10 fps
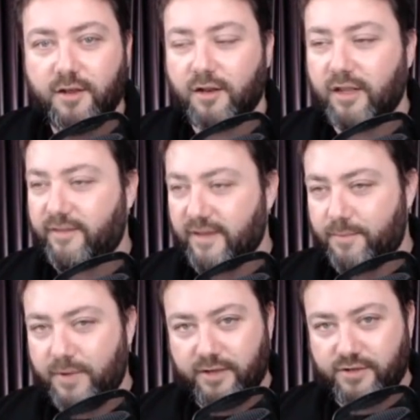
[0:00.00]
Like, that
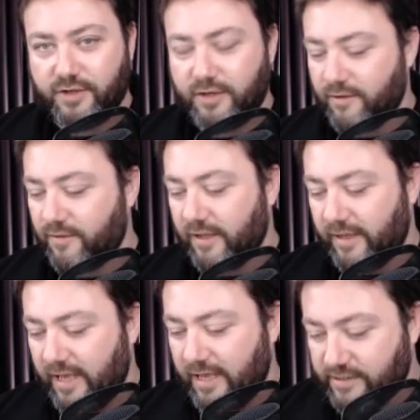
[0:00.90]
picture, you know, like,
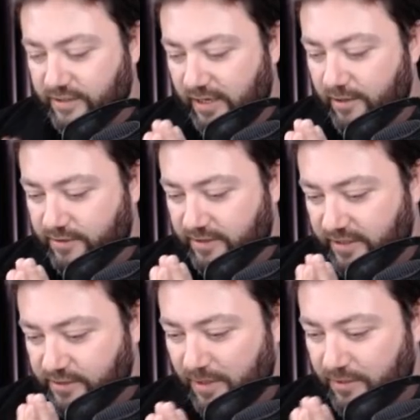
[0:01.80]
he looks like
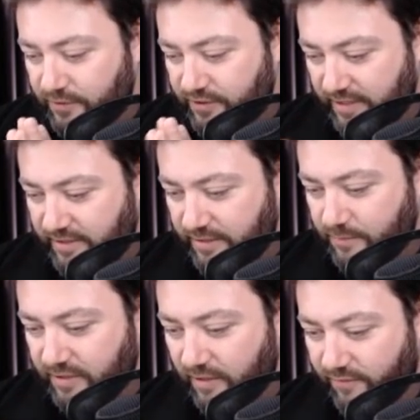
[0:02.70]
he's a man who's centered
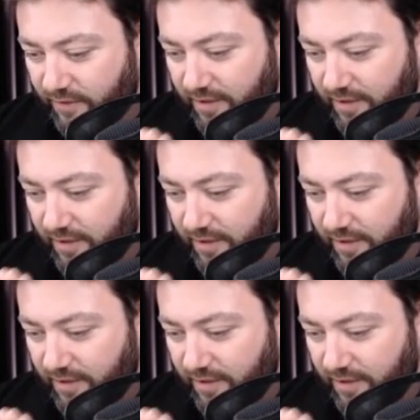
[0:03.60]
himself.